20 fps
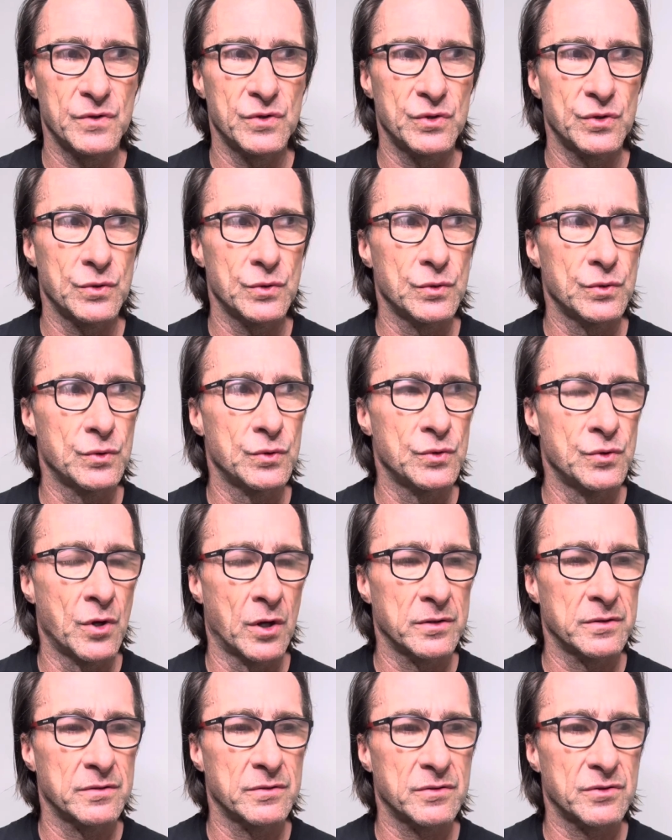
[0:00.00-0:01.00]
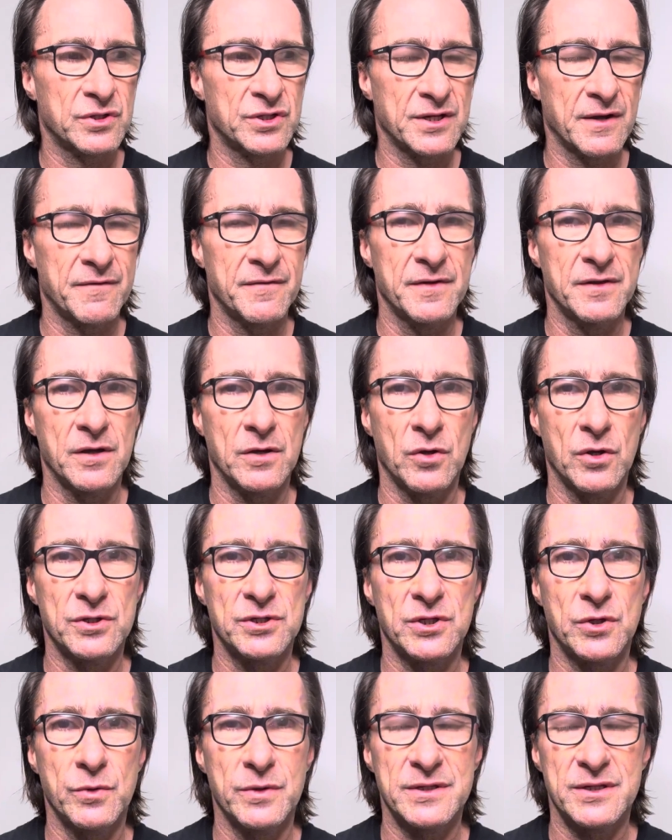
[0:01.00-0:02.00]
to not suffer the
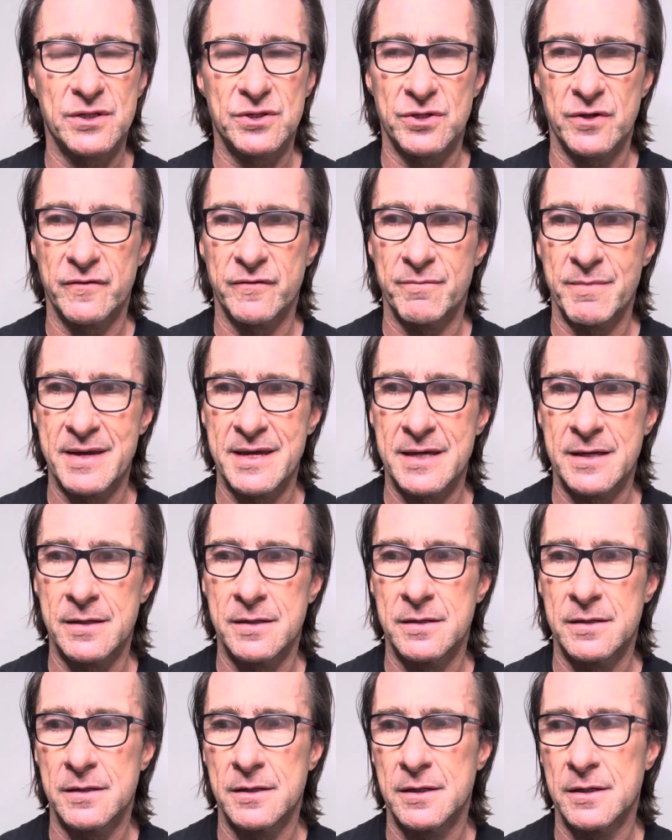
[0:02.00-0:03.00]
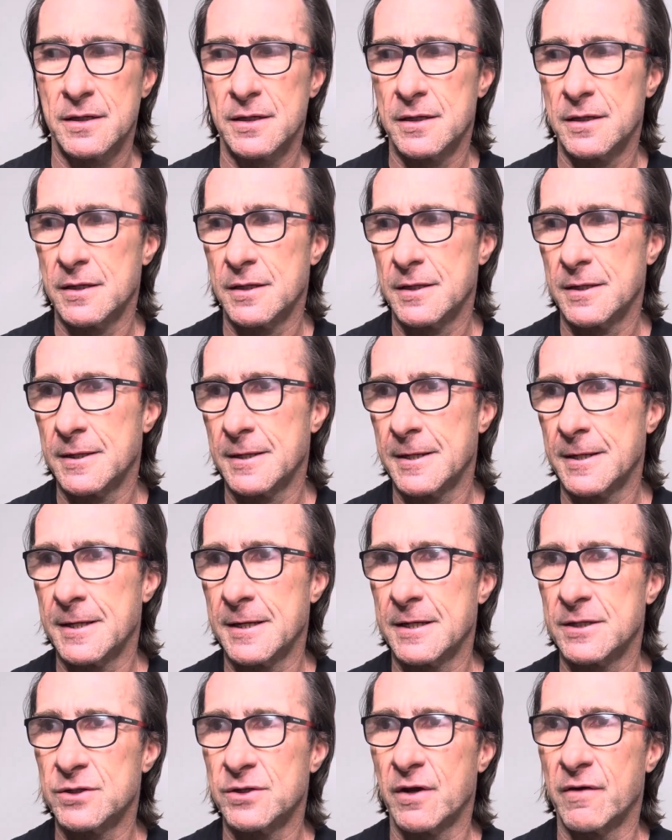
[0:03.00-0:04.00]
consequences of being
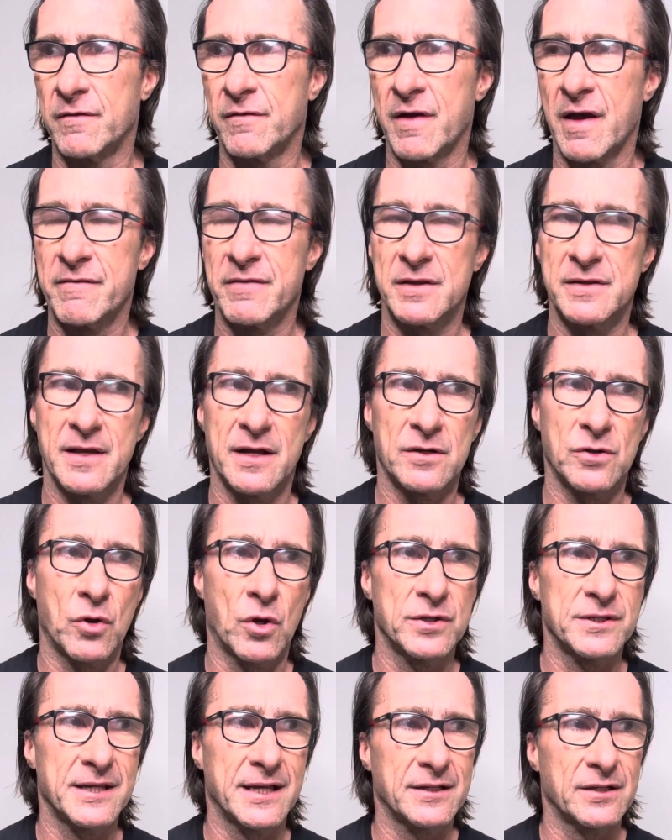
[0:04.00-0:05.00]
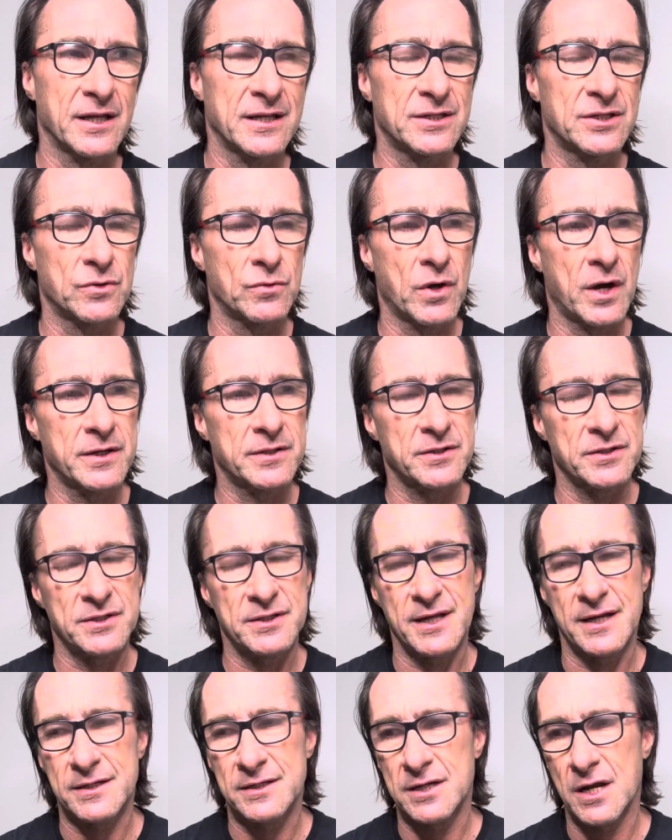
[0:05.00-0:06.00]
uh, of having that contact enteritis,
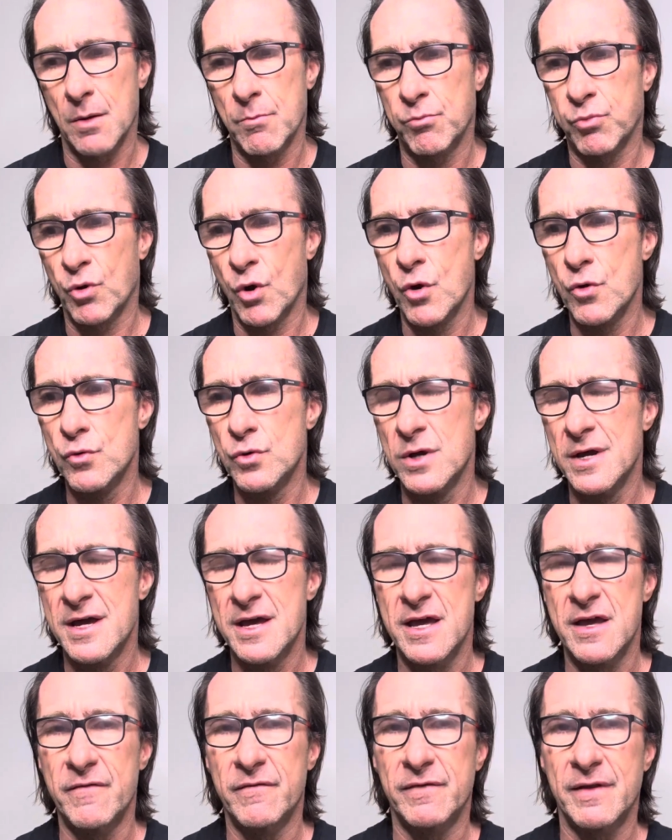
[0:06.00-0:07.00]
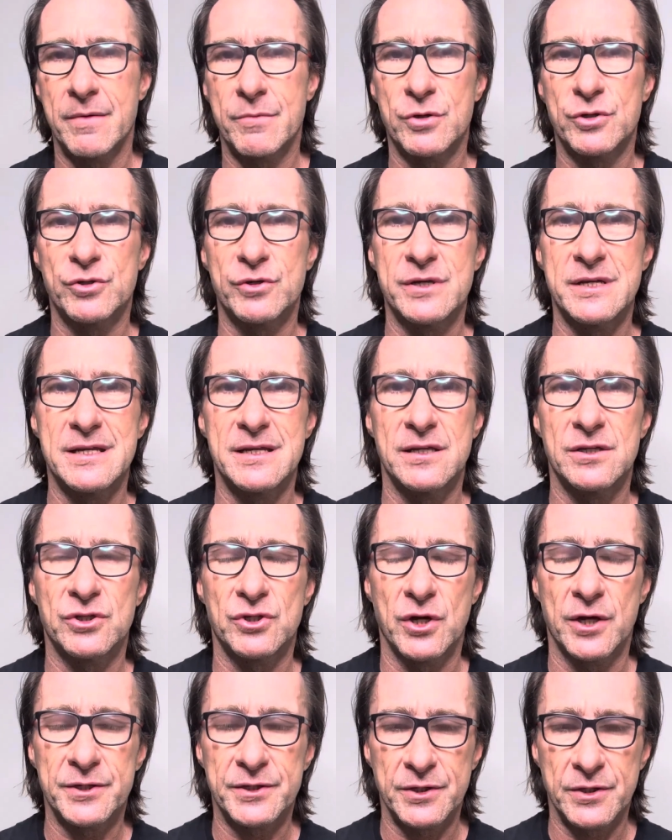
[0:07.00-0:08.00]
that uh, pro-inflammatory
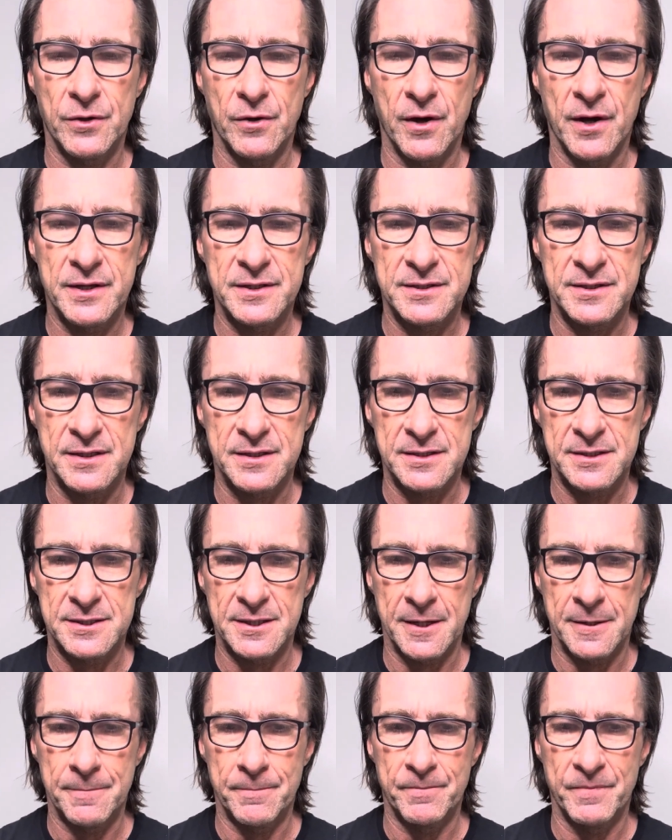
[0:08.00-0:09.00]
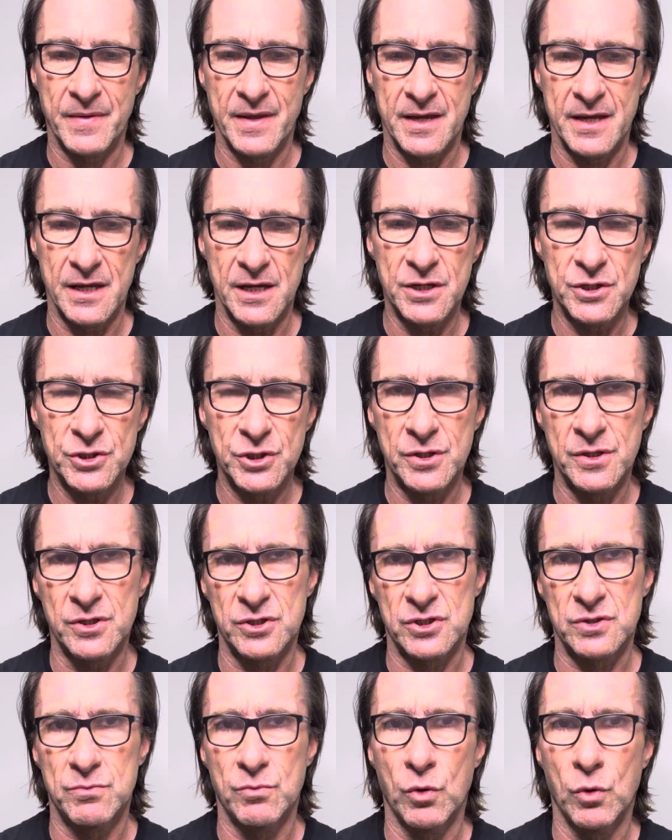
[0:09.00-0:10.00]
cytokines that um, injure the
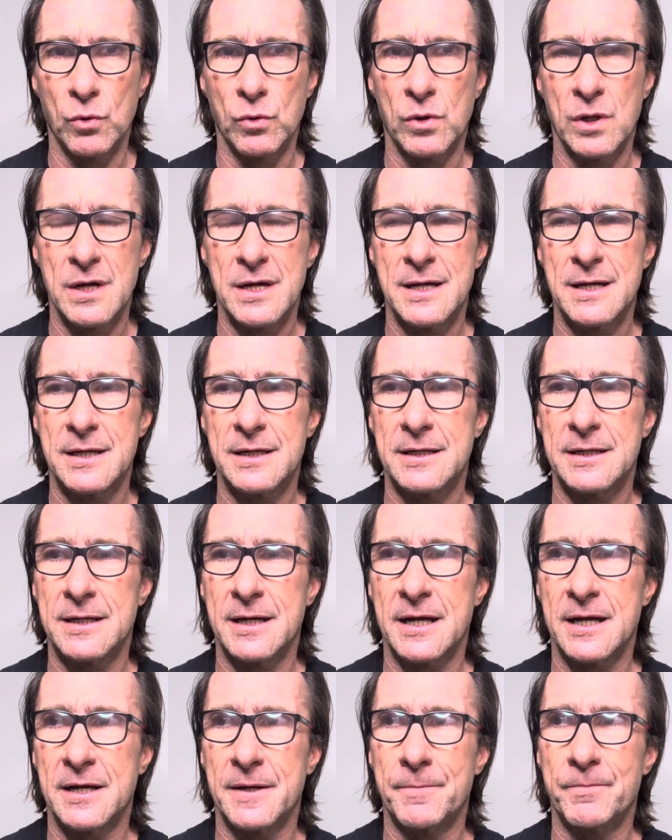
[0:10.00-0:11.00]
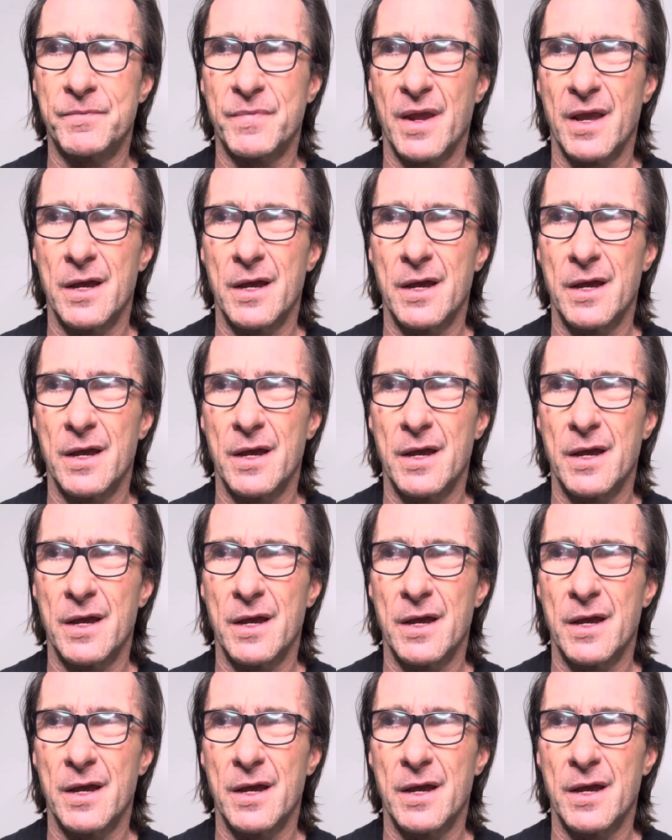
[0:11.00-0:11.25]
small um,